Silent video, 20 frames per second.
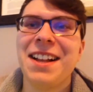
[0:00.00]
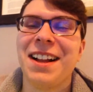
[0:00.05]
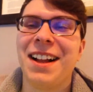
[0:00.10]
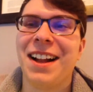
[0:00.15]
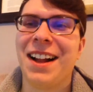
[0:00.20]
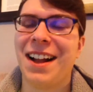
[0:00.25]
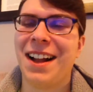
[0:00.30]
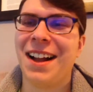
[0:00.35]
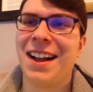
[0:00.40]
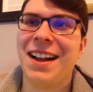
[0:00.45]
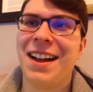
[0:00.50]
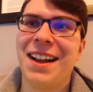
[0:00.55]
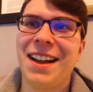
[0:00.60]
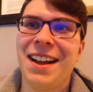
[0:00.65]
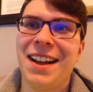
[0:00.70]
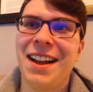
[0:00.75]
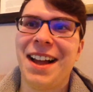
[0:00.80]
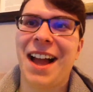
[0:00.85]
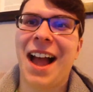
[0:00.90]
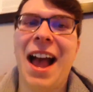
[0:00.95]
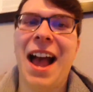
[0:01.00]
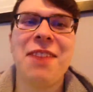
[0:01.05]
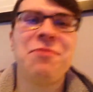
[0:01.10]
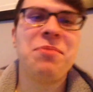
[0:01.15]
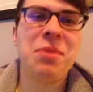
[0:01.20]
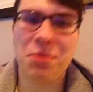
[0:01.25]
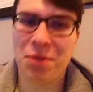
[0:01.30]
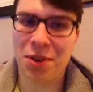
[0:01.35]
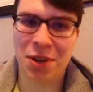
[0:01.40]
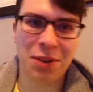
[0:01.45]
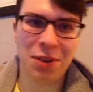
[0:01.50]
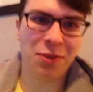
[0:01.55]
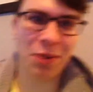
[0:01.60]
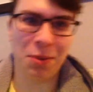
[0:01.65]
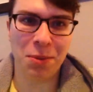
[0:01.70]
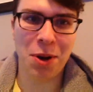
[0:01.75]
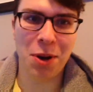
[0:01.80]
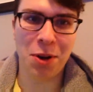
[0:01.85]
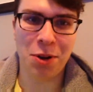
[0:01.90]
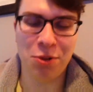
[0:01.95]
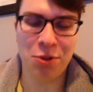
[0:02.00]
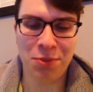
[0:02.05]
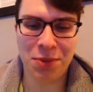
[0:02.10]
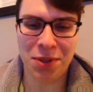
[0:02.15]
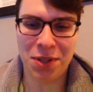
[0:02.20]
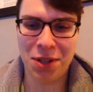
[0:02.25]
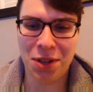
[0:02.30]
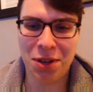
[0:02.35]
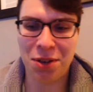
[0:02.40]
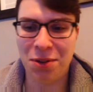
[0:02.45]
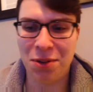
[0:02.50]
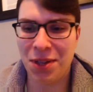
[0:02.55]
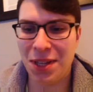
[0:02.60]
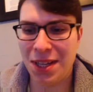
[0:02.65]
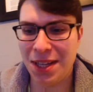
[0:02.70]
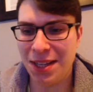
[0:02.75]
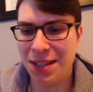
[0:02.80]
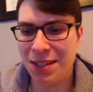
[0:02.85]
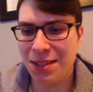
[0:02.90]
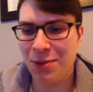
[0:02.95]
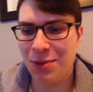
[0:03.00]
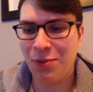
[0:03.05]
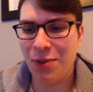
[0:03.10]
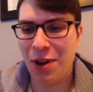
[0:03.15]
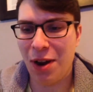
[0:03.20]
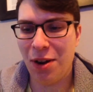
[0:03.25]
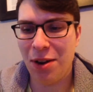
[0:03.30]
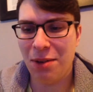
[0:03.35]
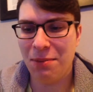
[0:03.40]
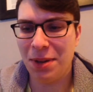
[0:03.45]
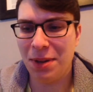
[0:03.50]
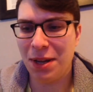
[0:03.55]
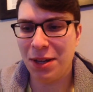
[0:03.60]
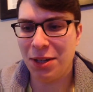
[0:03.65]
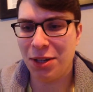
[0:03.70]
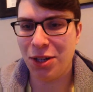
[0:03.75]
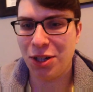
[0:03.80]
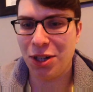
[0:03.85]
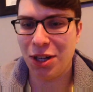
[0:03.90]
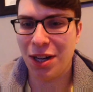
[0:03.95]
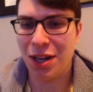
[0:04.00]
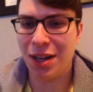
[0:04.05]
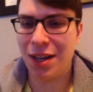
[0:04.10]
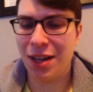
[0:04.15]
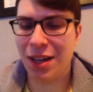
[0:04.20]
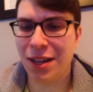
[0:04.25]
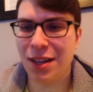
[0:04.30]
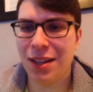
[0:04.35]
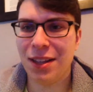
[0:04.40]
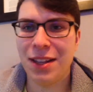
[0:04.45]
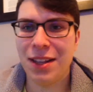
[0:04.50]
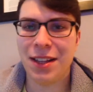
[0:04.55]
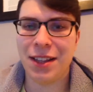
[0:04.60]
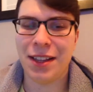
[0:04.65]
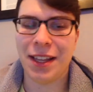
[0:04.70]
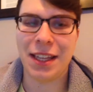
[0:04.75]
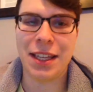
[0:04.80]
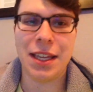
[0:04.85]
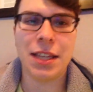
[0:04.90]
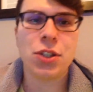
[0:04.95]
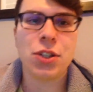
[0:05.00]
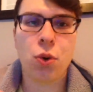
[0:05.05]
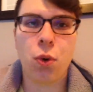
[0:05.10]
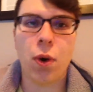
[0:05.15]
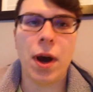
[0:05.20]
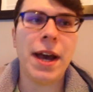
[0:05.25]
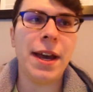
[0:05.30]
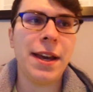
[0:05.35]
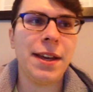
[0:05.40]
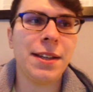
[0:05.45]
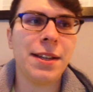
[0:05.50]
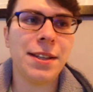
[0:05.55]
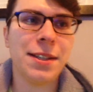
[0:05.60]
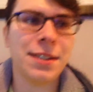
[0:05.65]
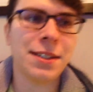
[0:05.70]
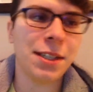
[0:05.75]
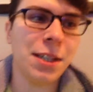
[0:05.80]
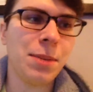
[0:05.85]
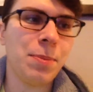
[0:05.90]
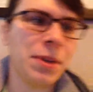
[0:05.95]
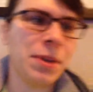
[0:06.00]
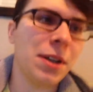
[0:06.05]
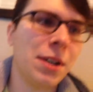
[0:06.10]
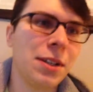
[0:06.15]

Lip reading: I've been working from home, so he's very much like he's quiet and he's sleepy